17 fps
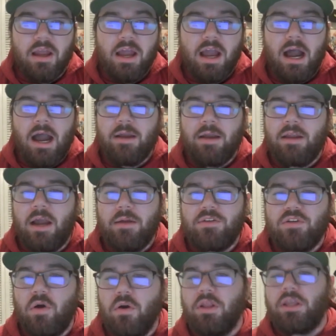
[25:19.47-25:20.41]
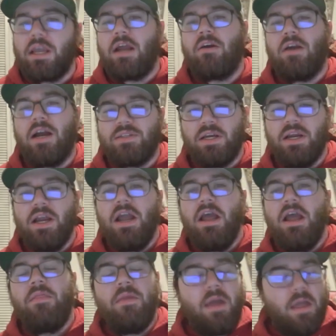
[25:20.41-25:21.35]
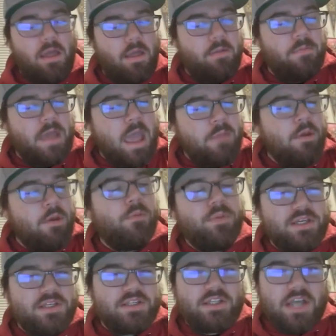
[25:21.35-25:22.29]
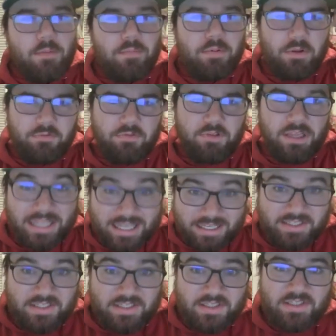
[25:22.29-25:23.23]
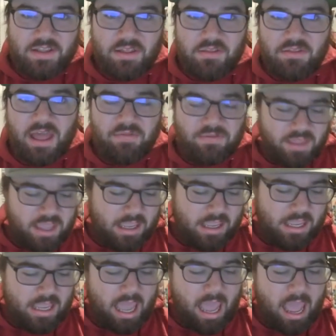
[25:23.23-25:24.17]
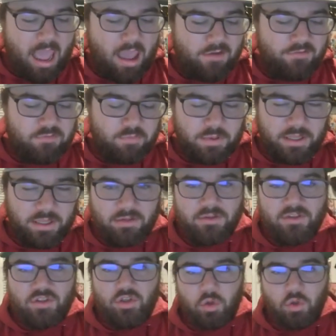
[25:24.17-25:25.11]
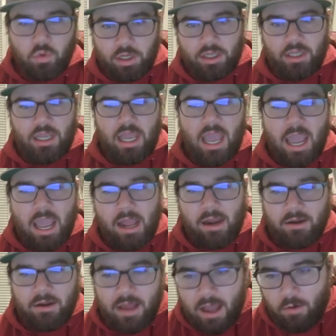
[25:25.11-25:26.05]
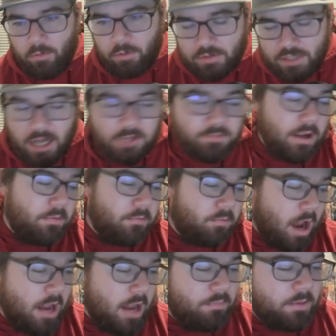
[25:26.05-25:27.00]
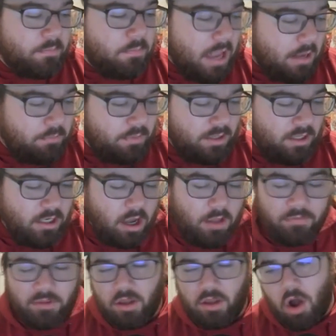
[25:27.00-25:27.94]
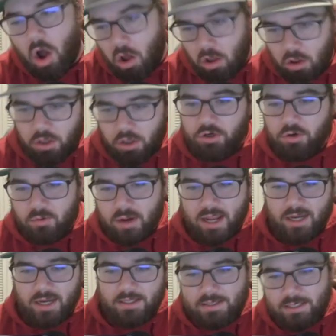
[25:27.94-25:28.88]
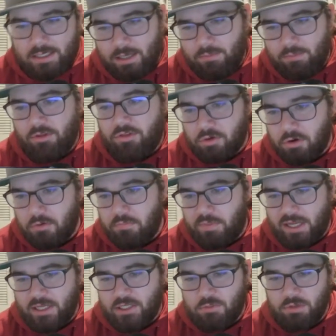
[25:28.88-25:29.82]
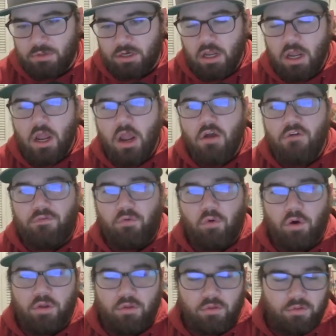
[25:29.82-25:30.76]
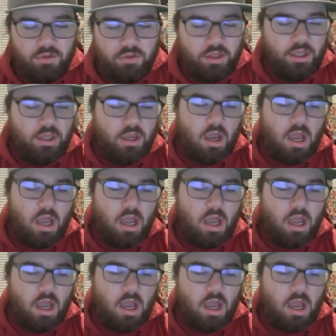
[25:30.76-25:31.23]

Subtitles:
I totally got crossed there. MLB's couple of lists that they have been doing. And we've talked about Ryan McMahon being on the all-underrated team, the third baseman for the